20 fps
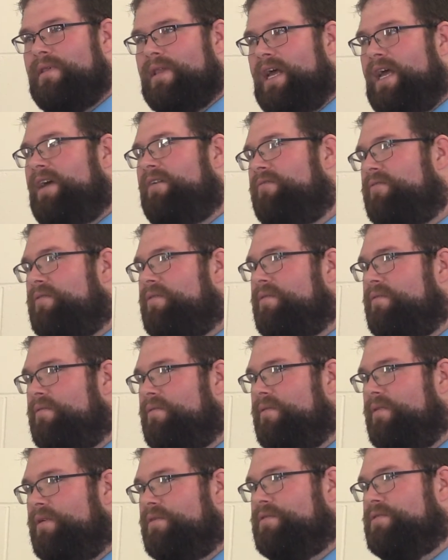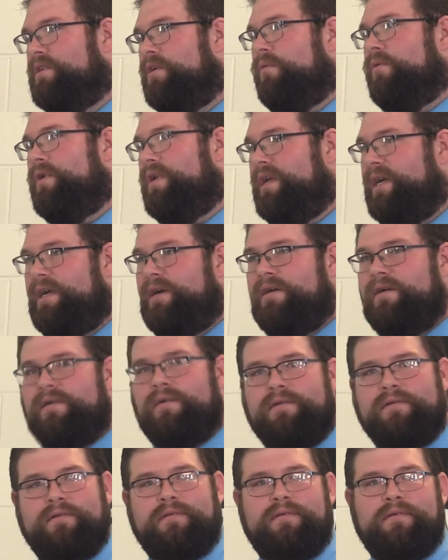left, there's no one
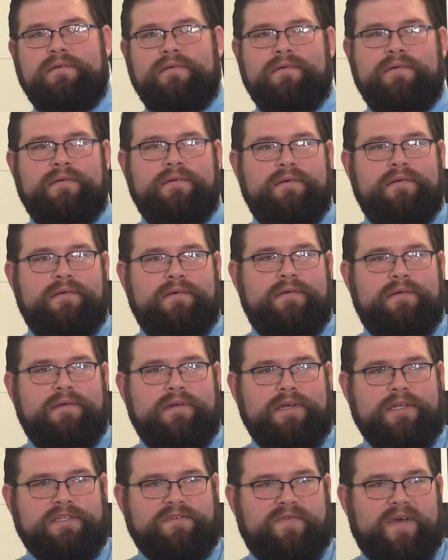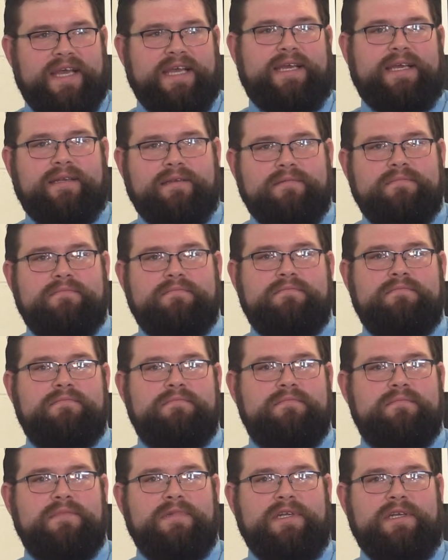here, it's vacant,
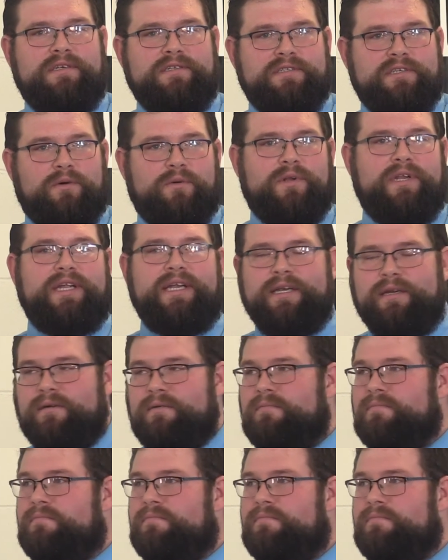and there's no one to hear.